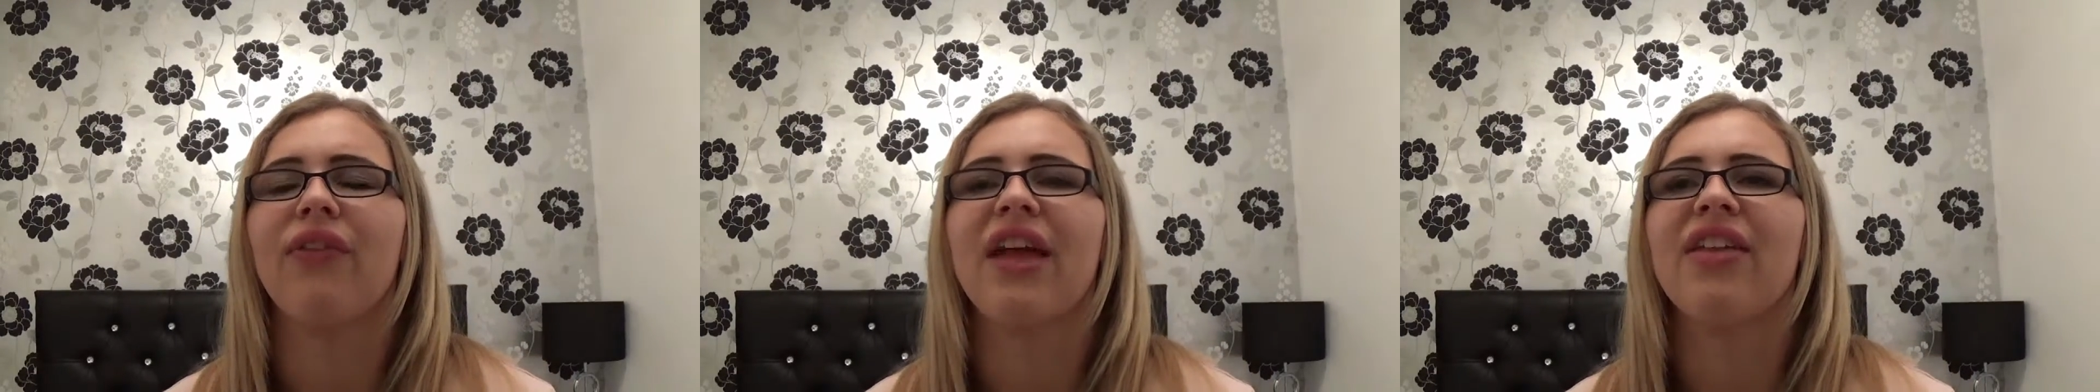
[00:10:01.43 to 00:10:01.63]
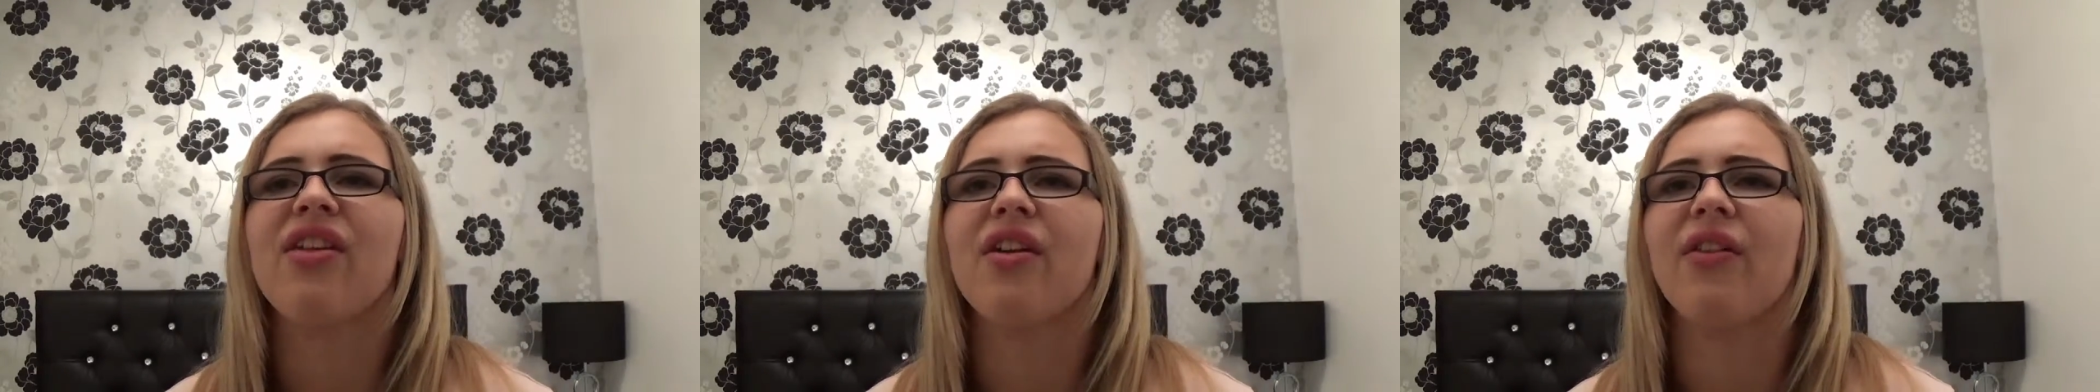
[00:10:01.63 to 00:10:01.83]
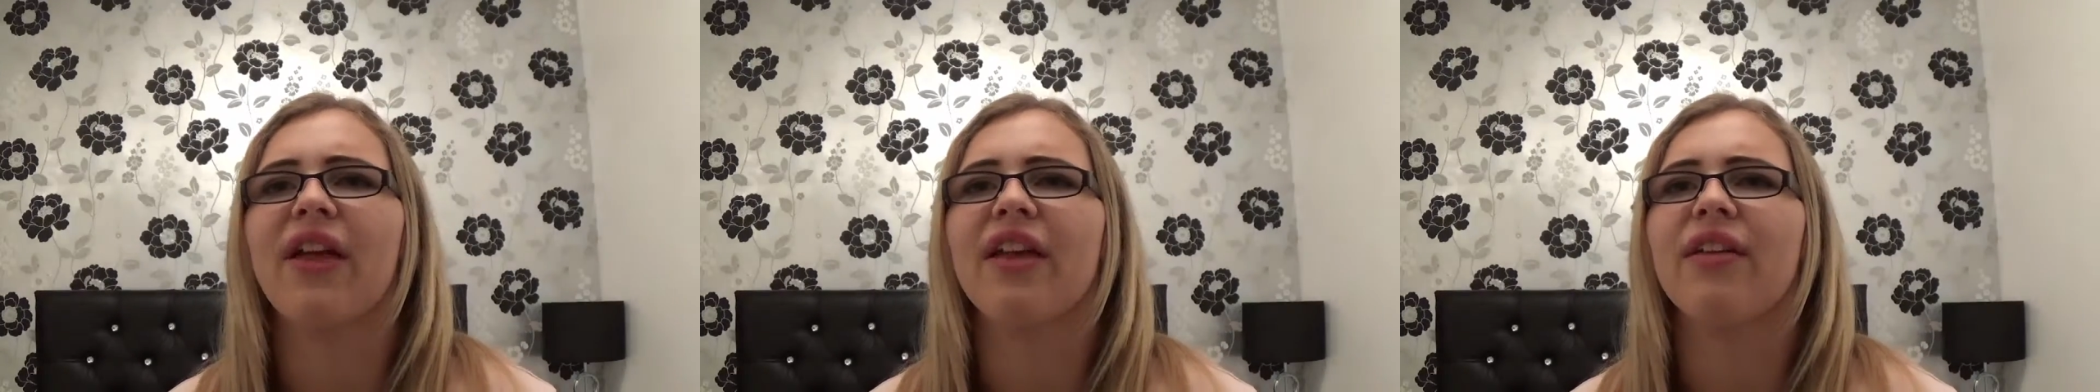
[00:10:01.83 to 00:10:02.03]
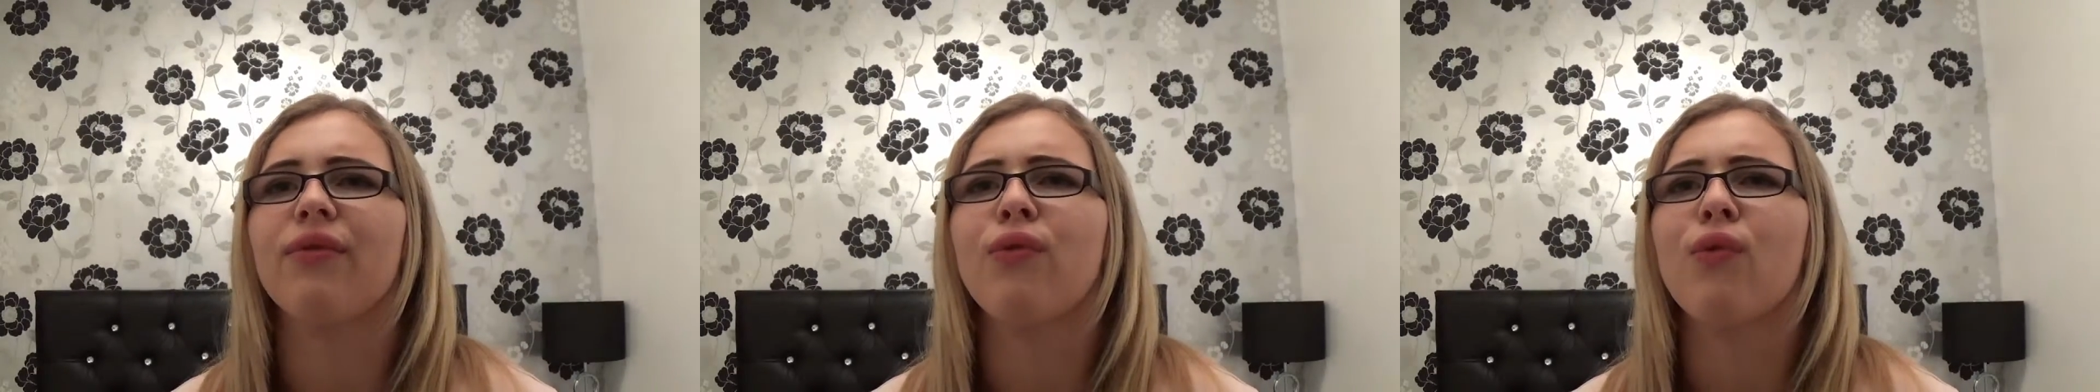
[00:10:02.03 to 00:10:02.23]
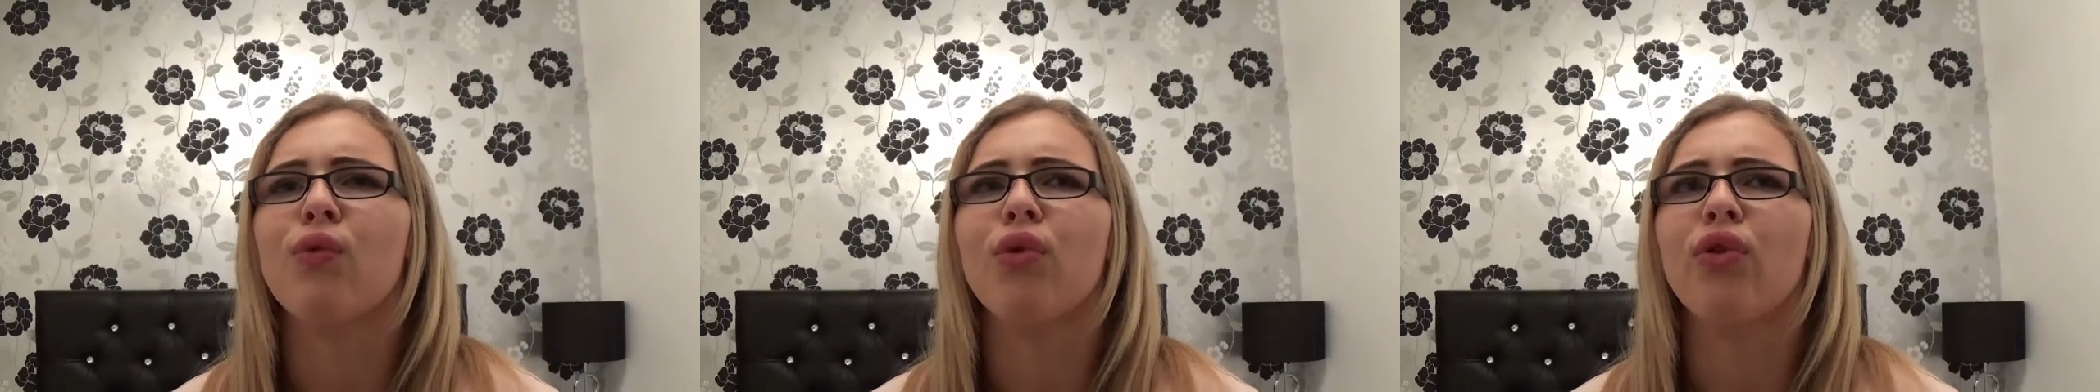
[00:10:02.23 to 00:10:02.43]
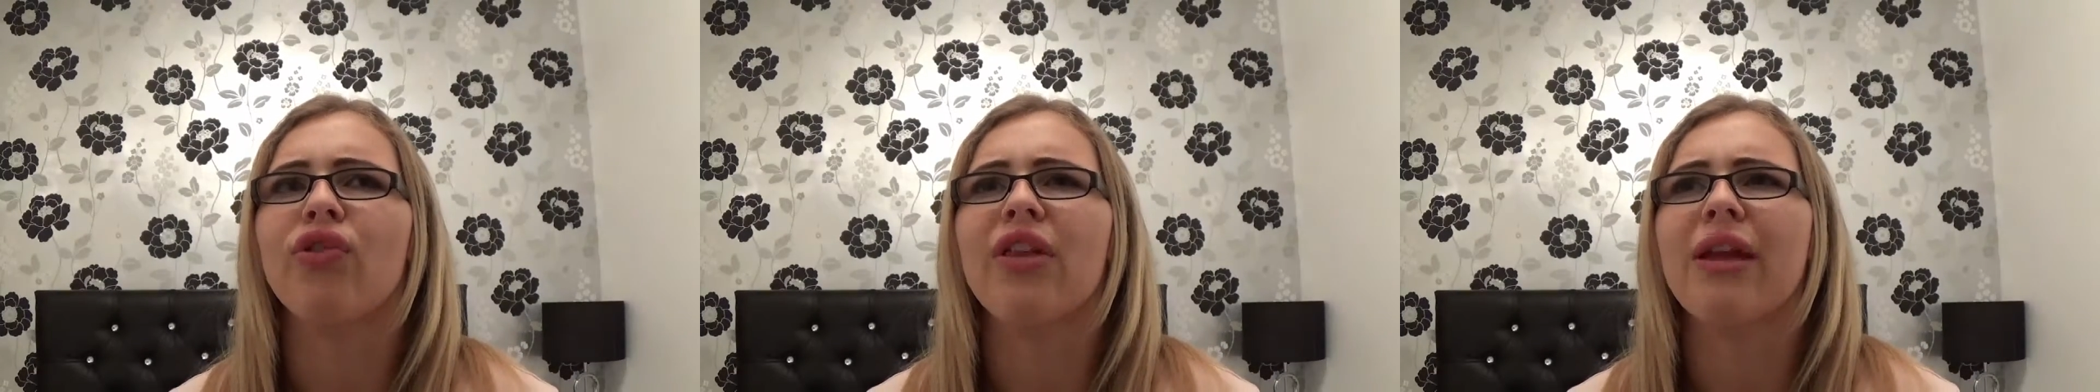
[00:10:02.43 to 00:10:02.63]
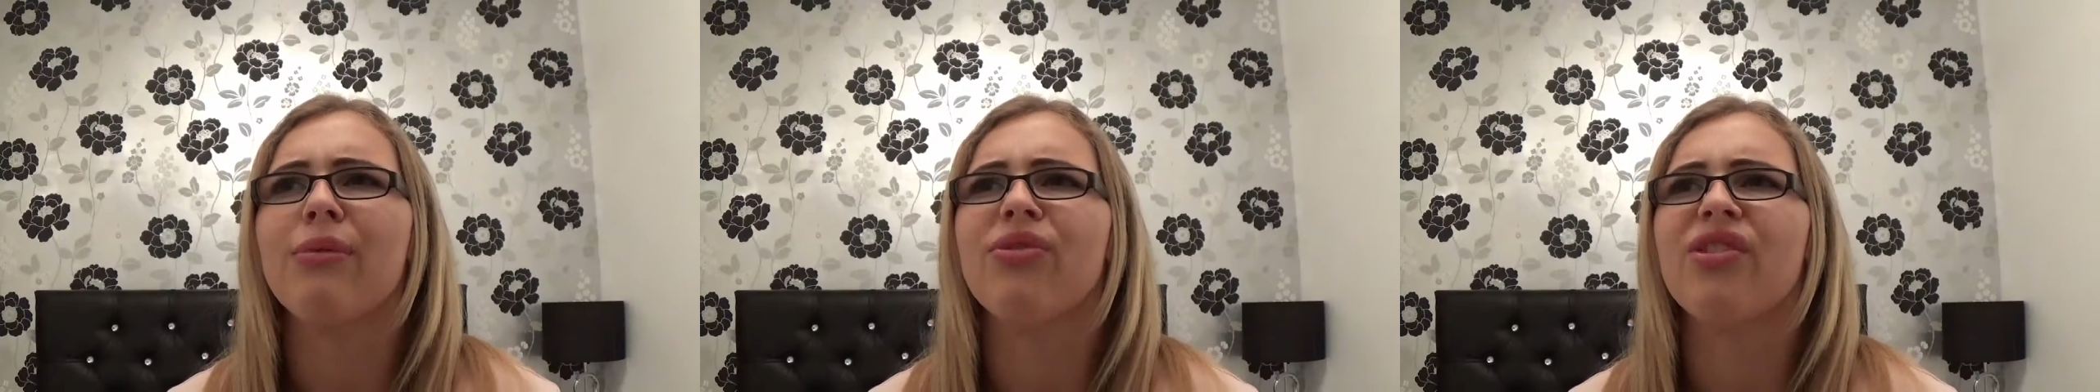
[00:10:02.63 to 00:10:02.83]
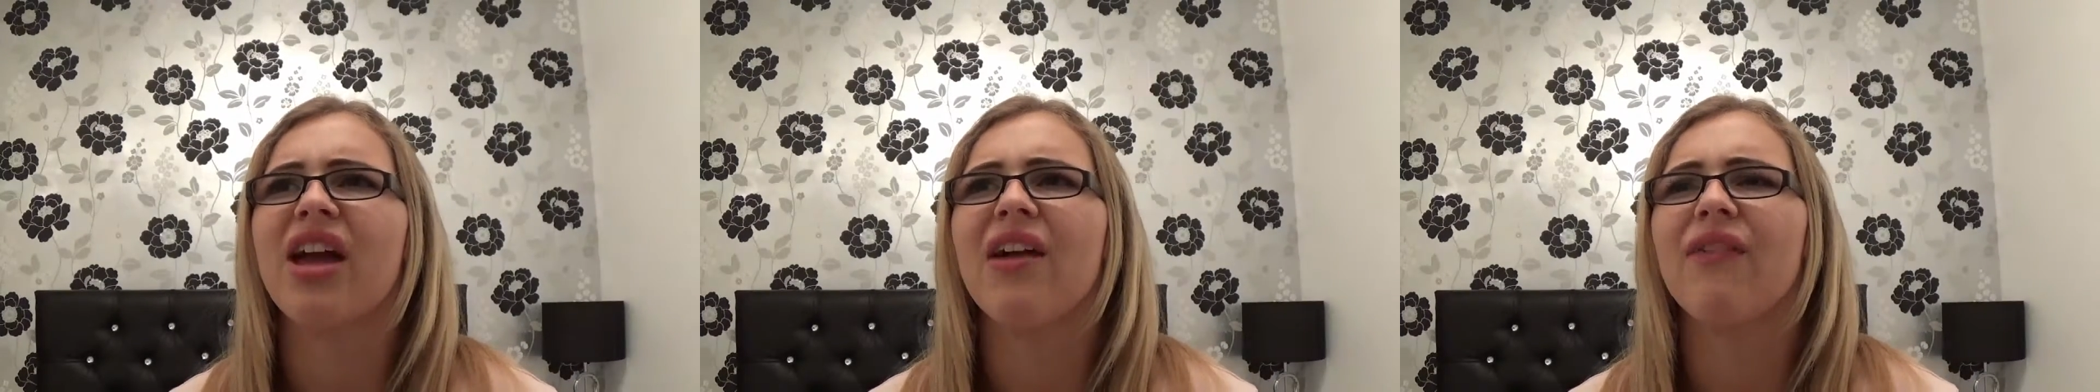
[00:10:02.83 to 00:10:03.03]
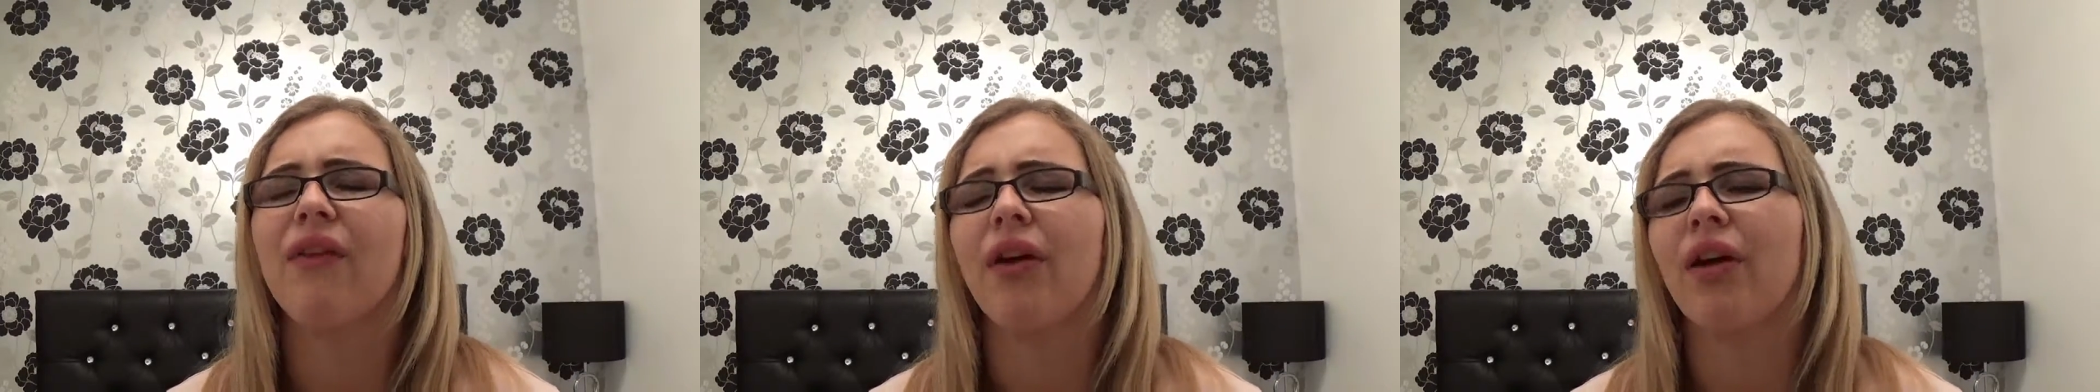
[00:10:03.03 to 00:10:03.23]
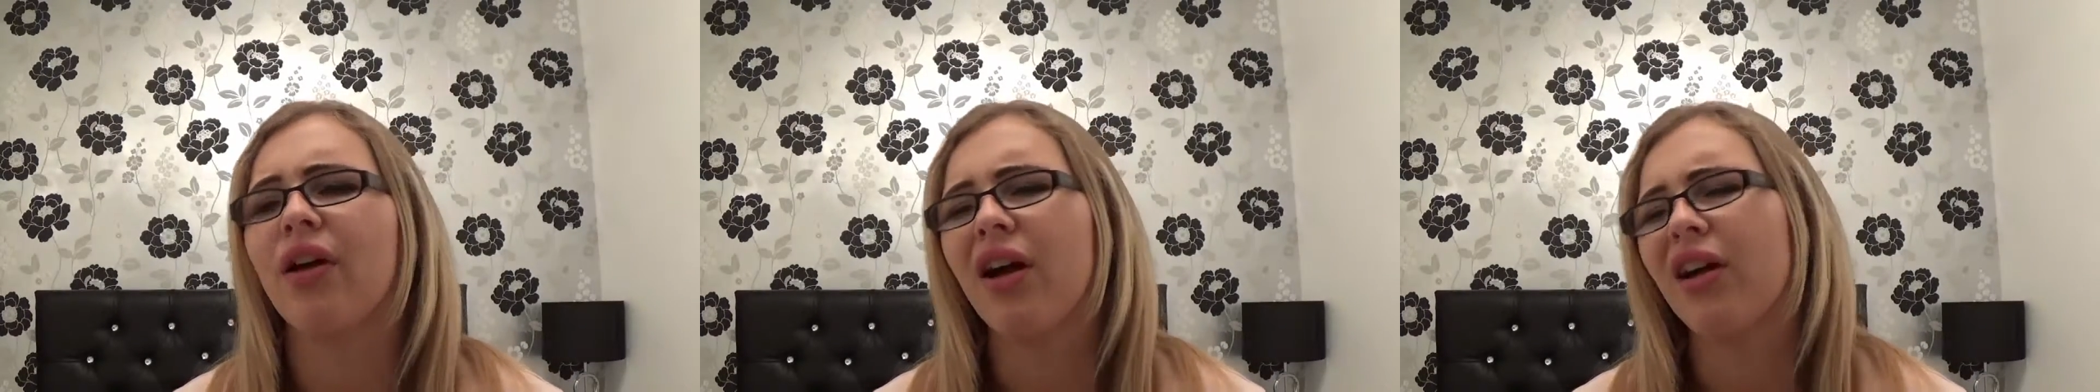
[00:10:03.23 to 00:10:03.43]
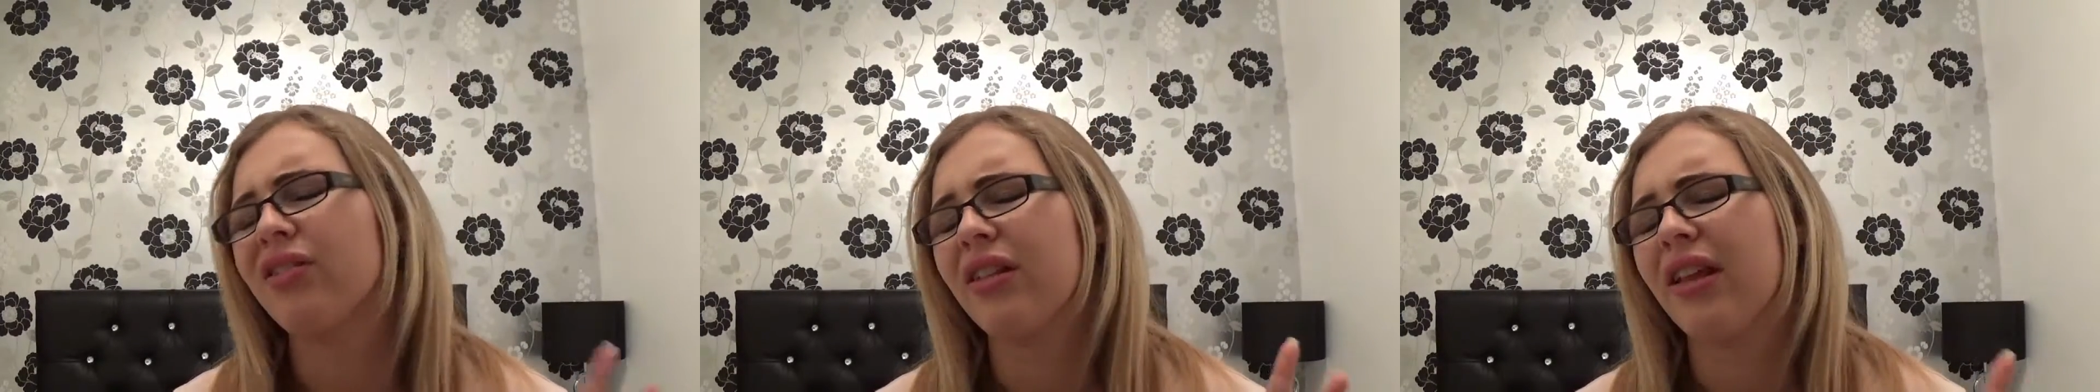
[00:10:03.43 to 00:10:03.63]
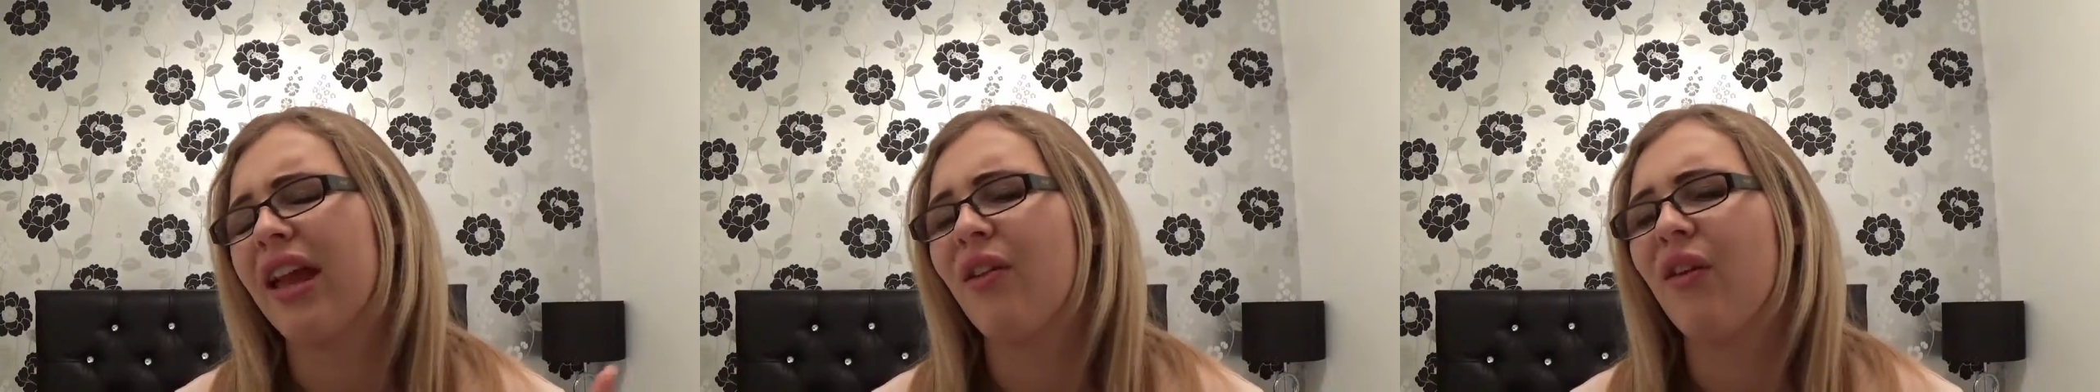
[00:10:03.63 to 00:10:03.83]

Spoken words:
They end up like falling asleep together and cuddling,